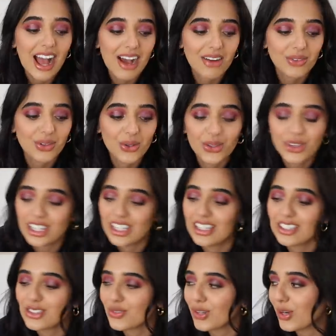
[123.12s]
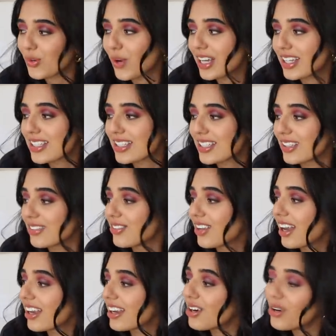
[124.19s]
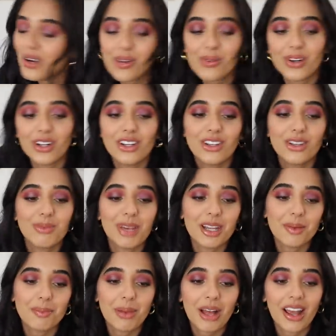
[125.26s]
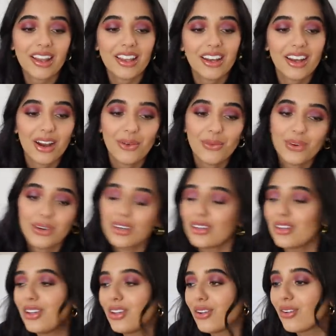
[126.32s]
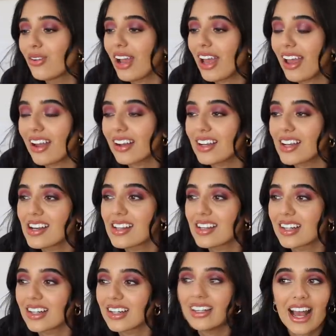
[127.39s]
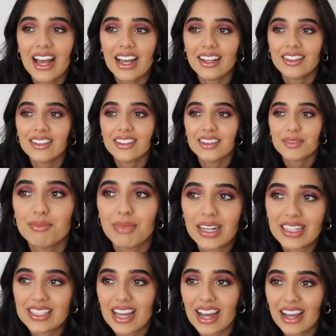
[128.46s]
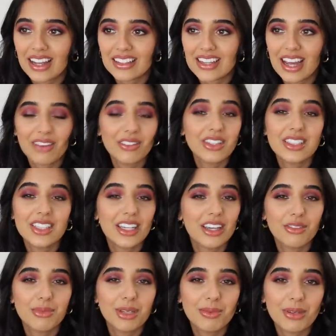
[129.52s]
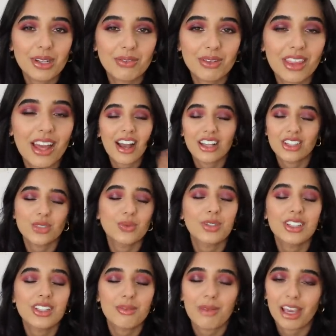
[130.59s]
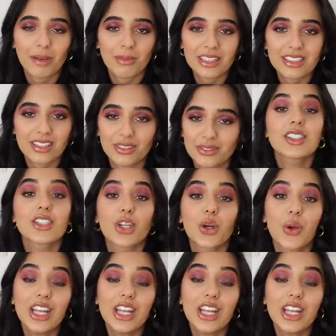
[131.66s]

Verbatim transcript: have all these requests of like, oh, I want a new makeup palette, I want a new hair curler, and my dad having to give me money for that. I just wanted to make it myself. So